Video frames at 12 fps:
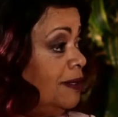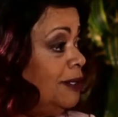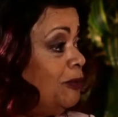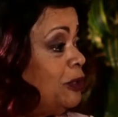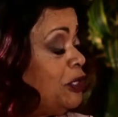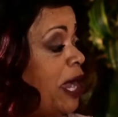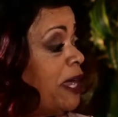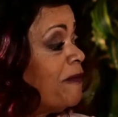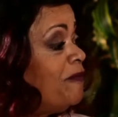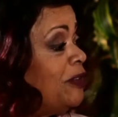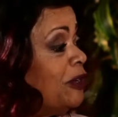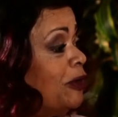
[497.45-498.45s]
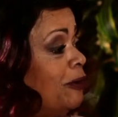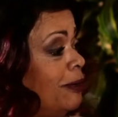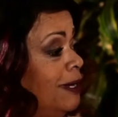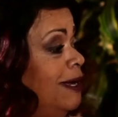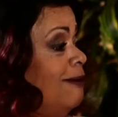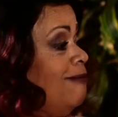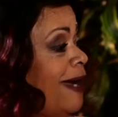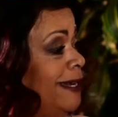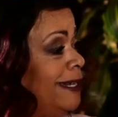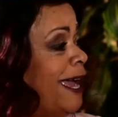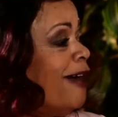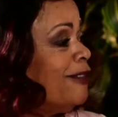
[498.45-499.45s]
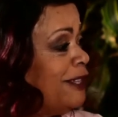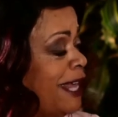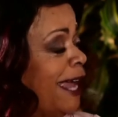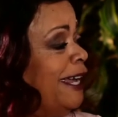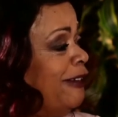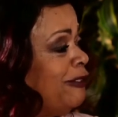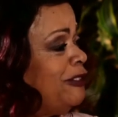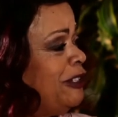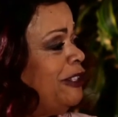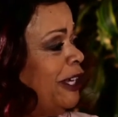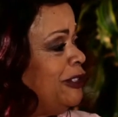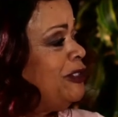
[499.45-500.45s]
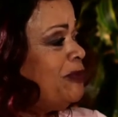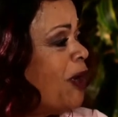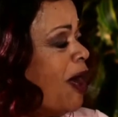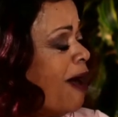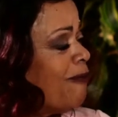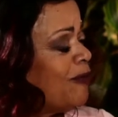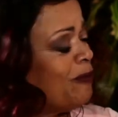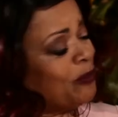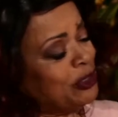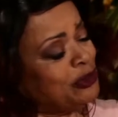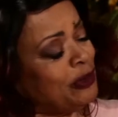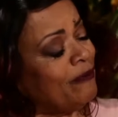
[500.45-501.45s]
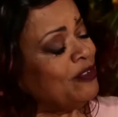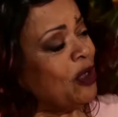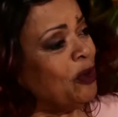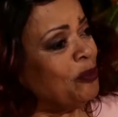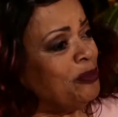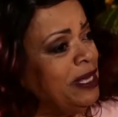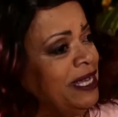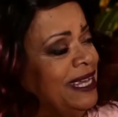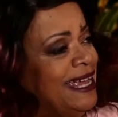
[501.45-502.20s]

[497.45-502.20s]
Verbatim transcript: which I can feel right now that that energy that you are from what you have told me.